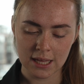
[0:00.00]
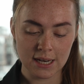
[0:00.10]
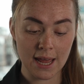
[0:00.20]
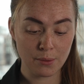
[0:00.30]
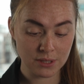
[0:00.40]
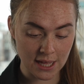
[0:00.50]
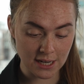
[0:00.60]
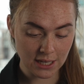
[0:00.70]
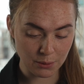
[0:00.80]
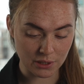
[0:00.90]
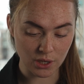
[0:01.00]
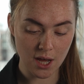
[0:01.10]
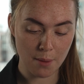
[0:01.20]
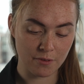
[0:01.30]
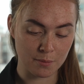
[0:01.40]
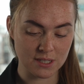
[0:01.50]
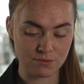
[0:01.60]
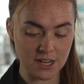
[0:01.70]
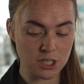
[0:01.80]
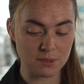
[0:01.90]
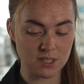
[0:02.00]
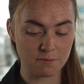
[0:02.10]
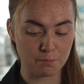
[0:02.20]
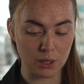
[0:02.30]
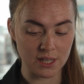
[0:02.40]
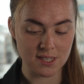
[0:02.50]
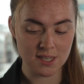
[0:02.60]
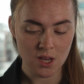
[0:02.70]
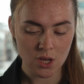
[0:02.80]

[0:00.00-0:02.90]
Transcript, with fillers: Now and then he would look up from his regiment of bullets